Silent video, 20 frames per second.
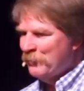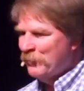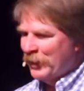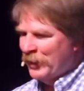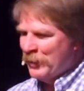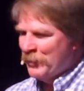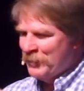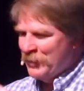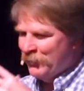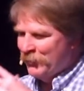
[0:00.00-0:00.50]
But
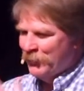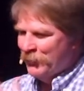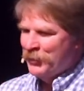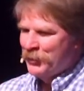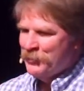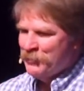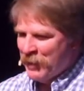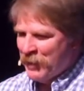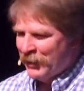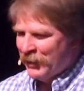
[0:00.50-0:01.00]
I mean,
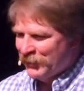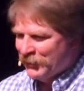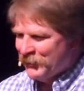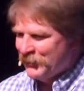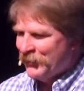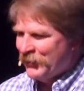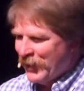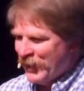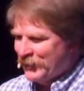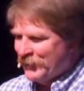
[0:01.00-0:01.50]
real metals
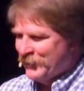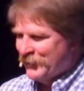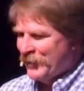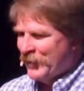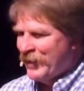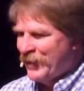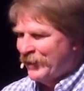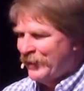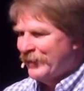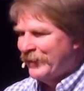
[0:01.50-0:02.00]
like
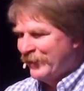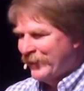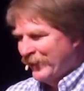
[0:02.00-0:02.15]
zinc